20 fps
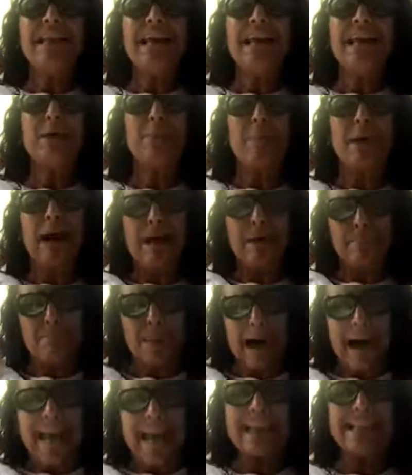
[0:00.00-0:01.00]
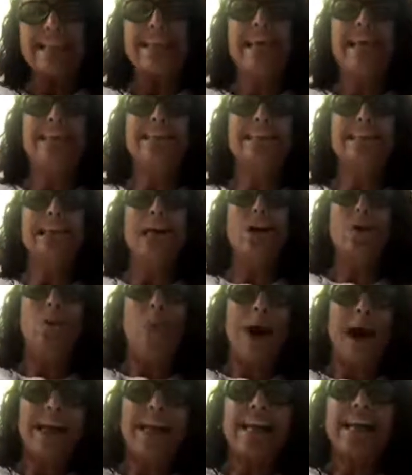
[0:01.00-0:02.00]
think by buying things and
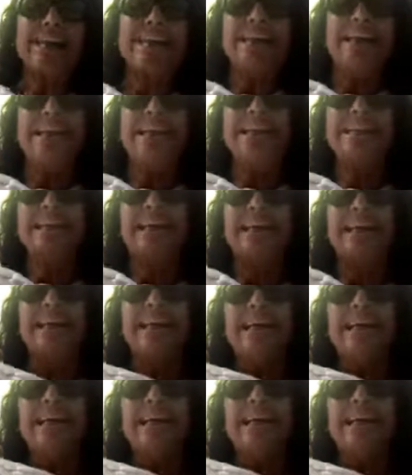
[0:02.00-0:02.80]
acquiring things and